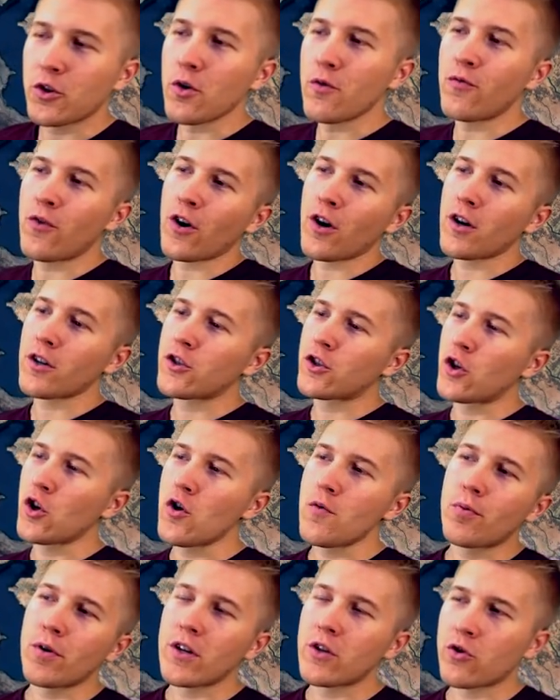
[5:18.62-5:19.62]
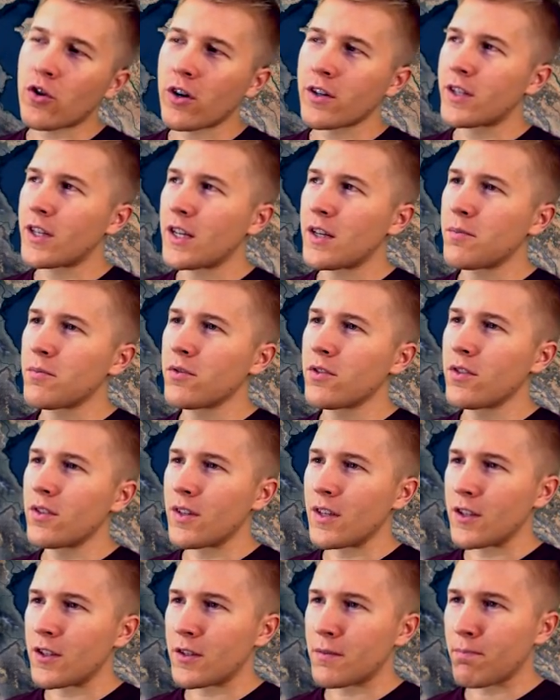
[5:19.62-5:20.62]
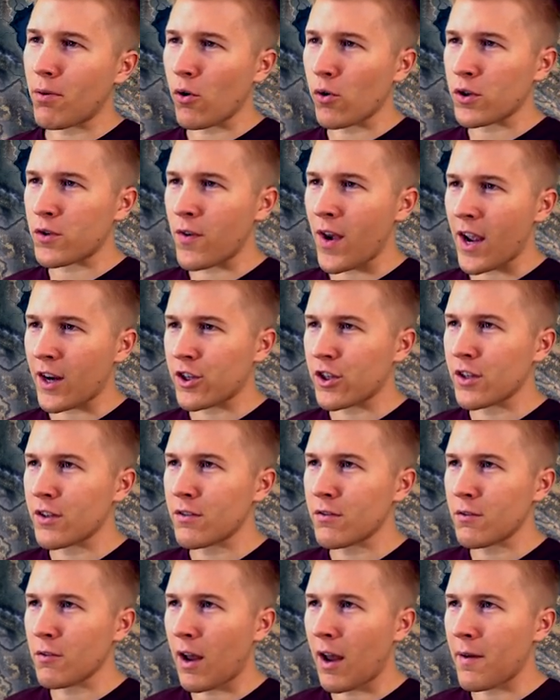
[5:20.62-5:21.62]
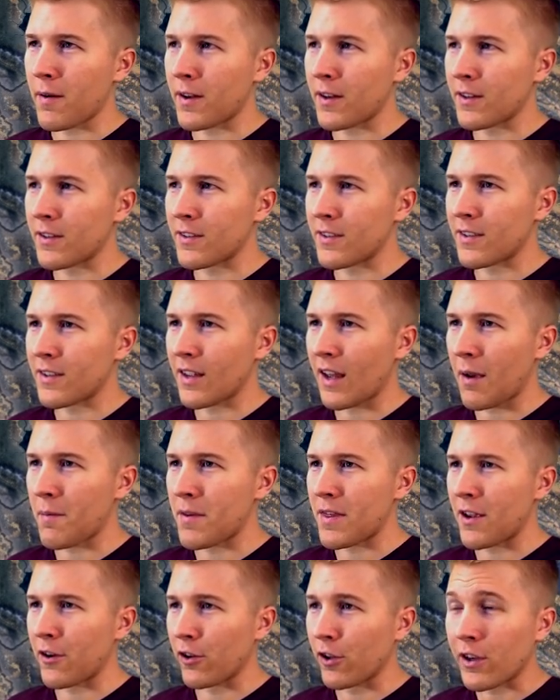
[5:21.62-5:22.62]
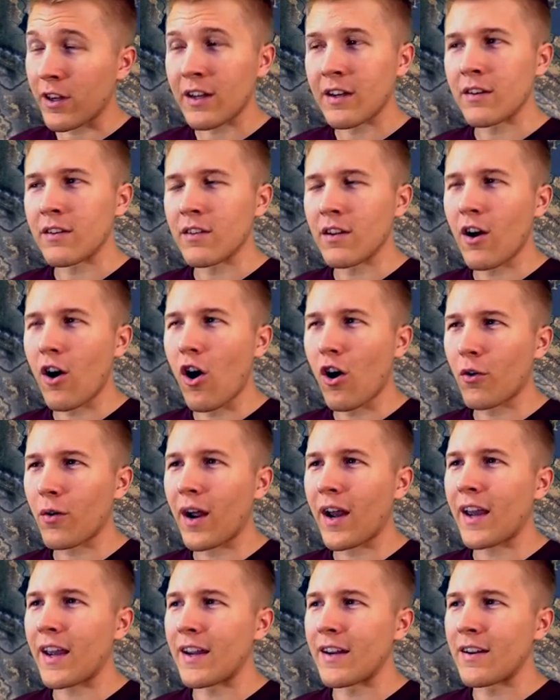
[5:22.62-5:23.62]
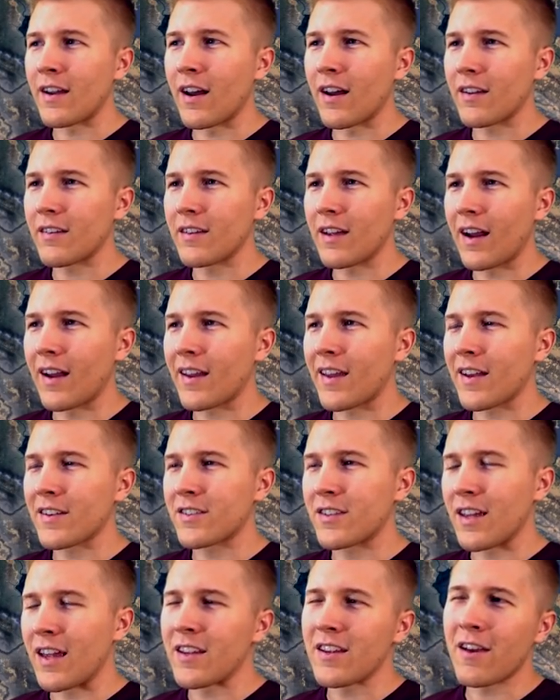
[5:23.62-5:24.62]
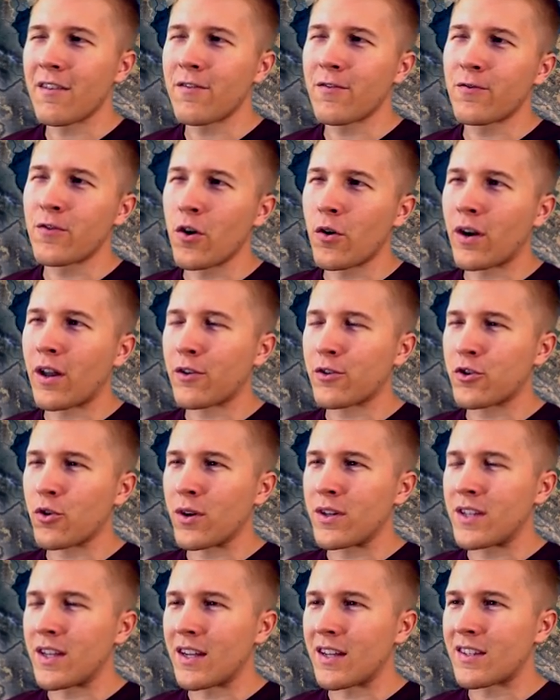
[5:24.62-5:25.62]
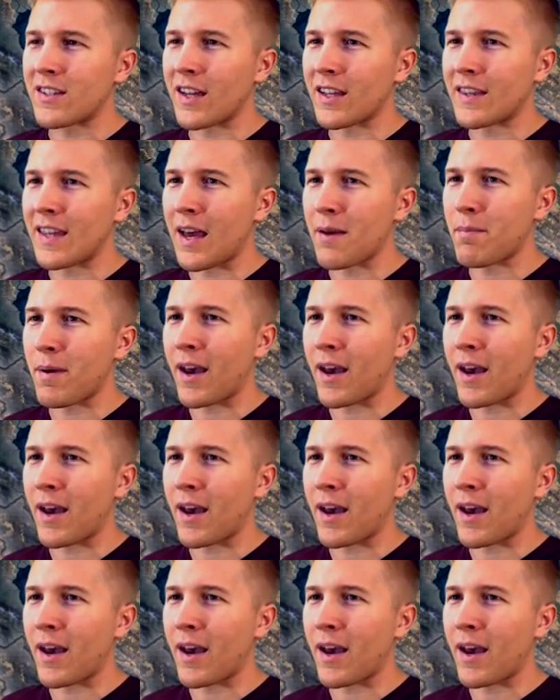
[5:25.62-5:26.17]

so far two pretty strong teams, this Polish faction. And, I mean, they're looking all right. I guess if no one else joins in, it's not that